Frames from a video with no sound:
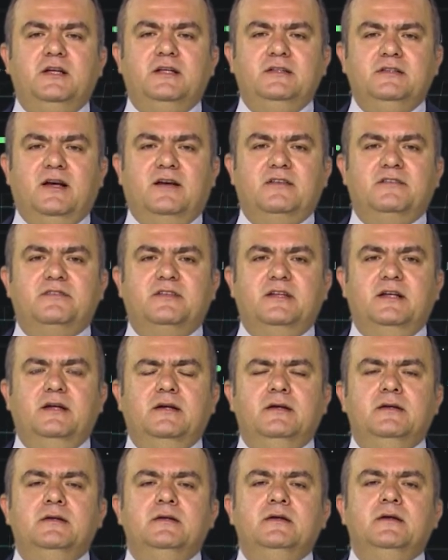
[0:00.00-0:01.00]
industry
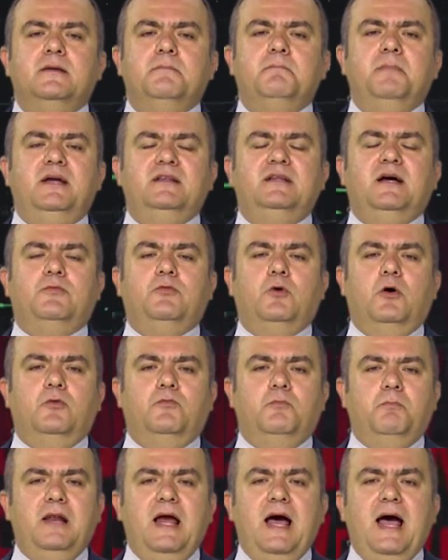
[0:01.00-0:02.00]
made up
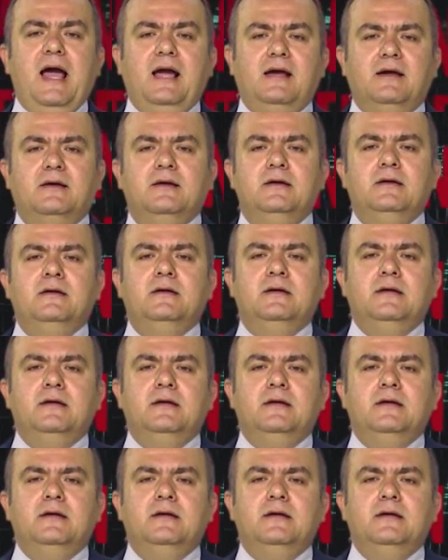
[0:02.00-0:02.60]
of Black,